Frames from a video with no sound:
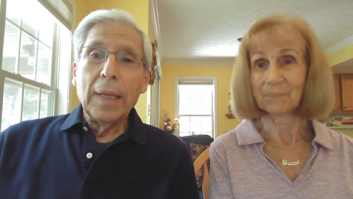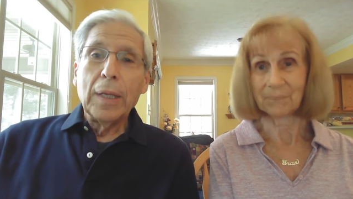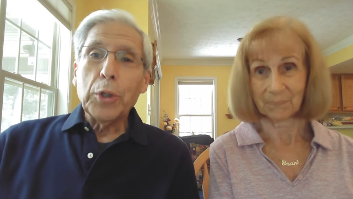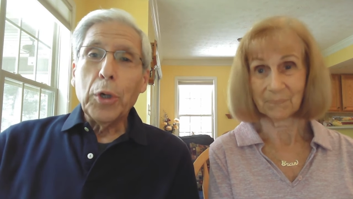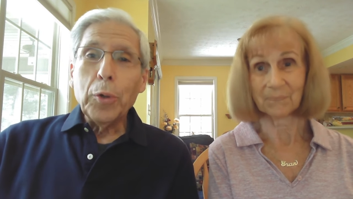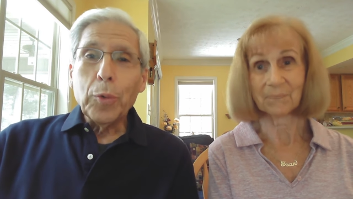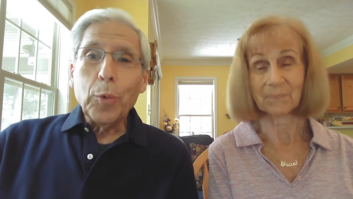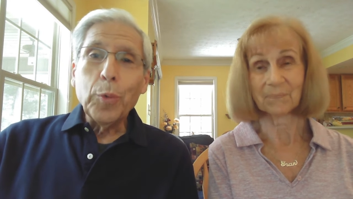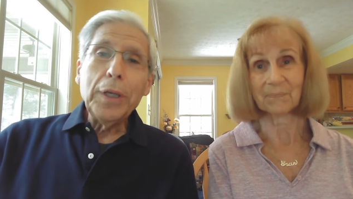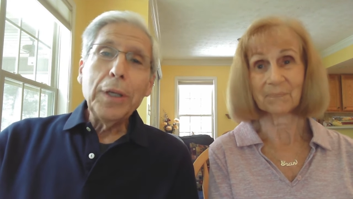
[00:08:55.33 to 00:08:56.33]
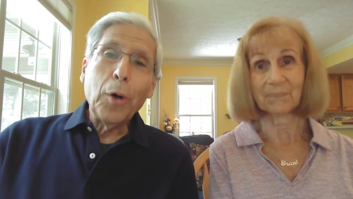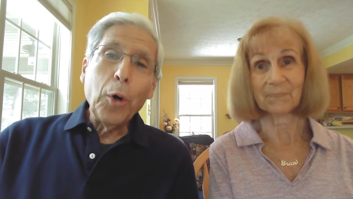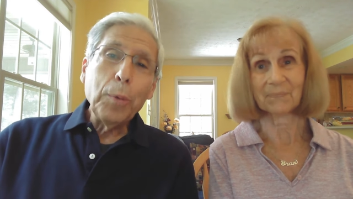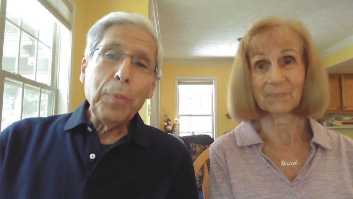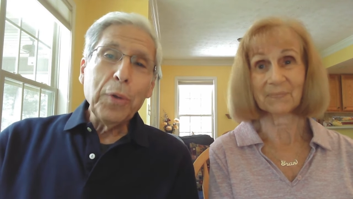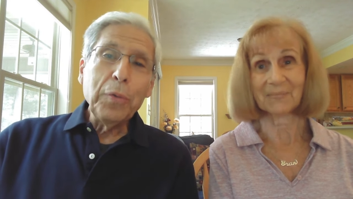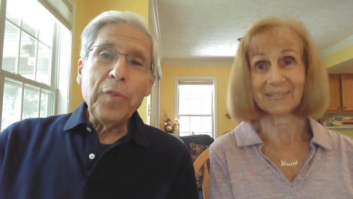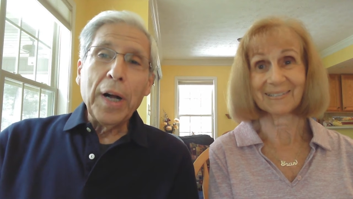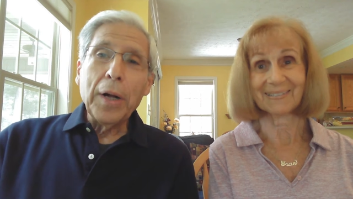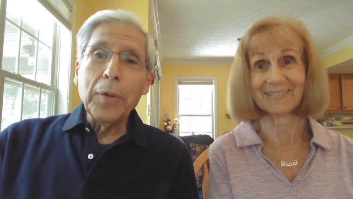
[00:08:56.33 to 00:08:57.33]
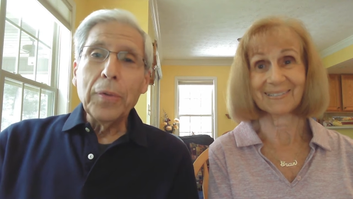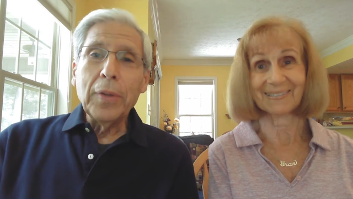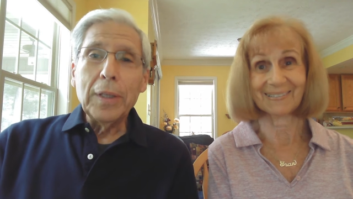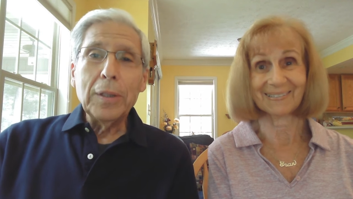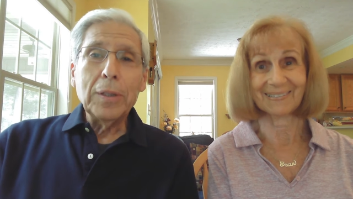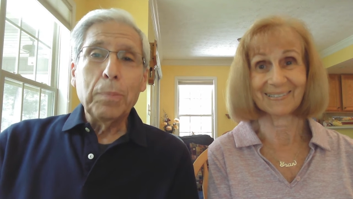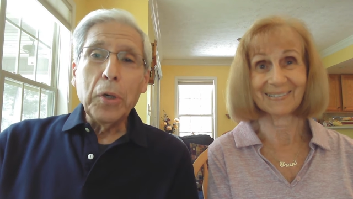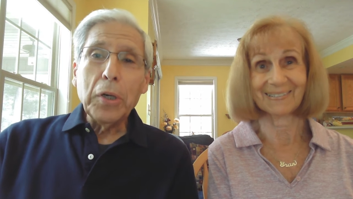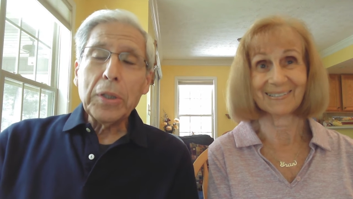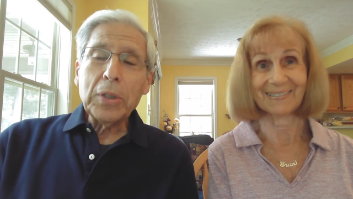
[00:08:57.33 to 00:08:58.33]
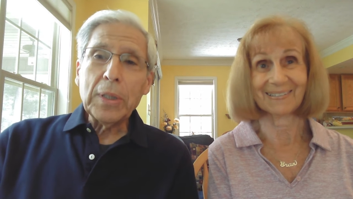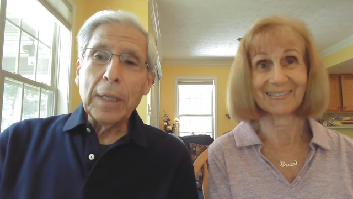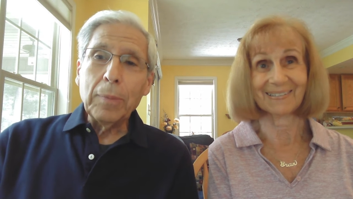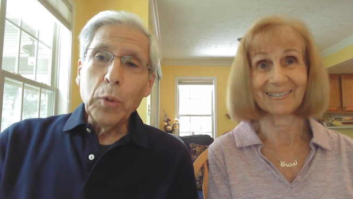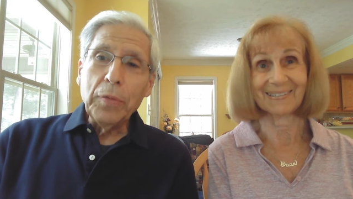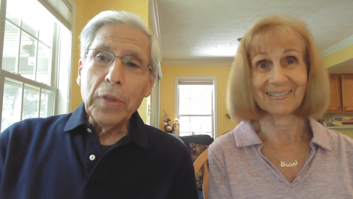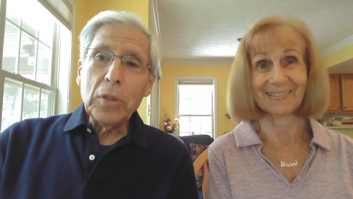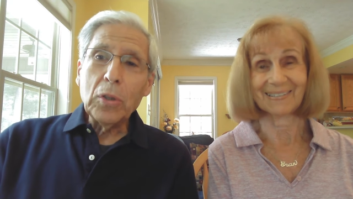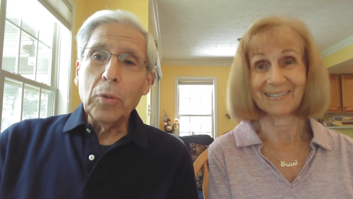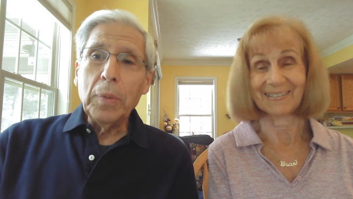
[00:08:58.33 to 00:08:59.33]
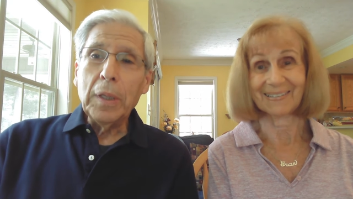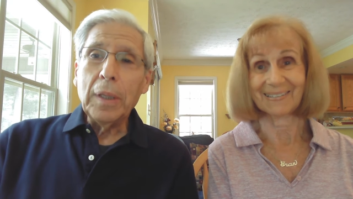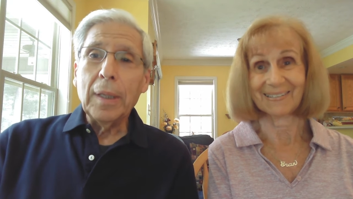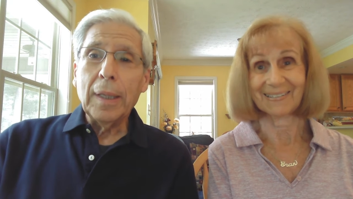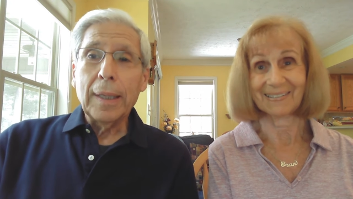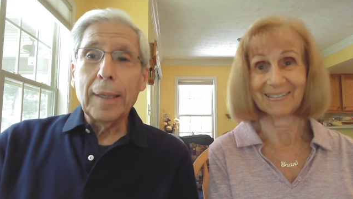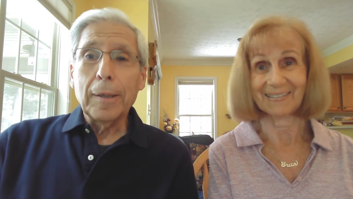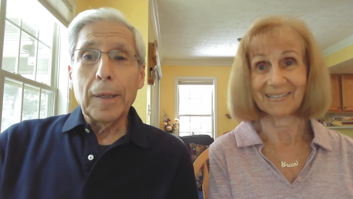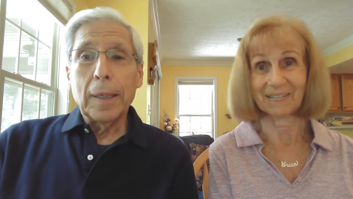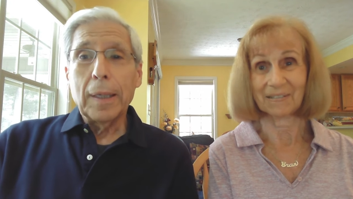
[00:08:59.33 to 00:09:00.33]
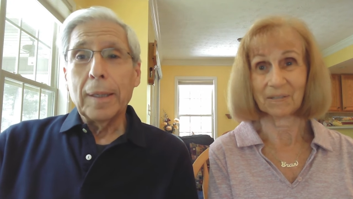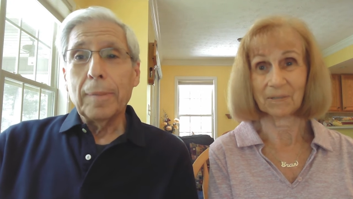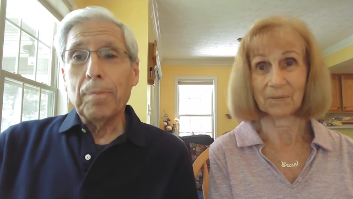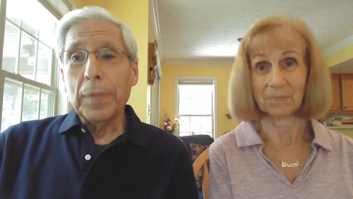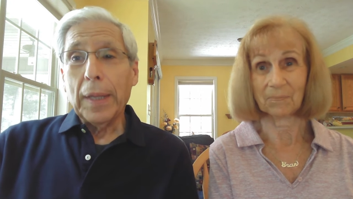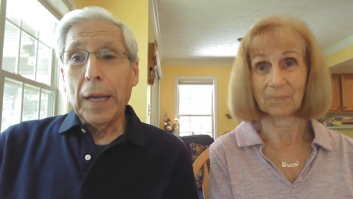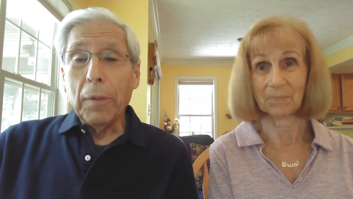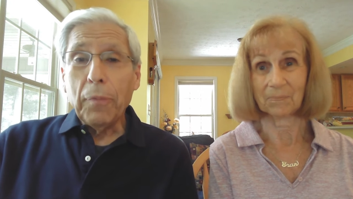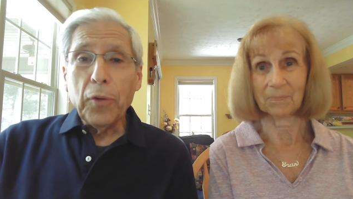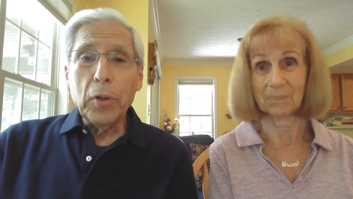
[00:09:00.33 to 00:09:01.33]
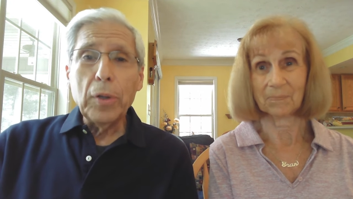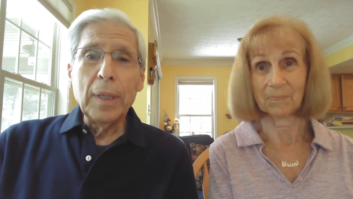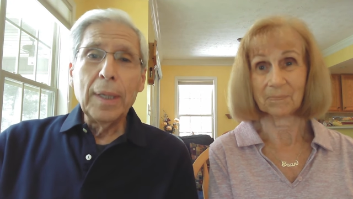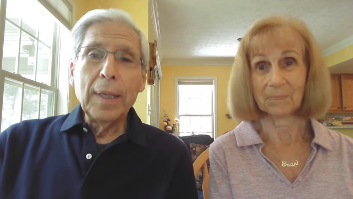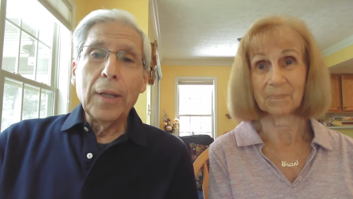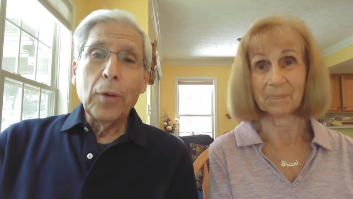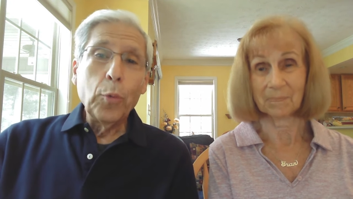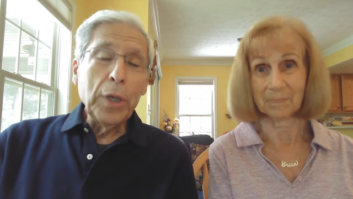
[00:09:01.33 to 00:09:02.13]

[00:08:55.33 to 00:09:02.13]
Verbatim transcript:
Speaker 1: So we hope you found these books and movies to be helpful. We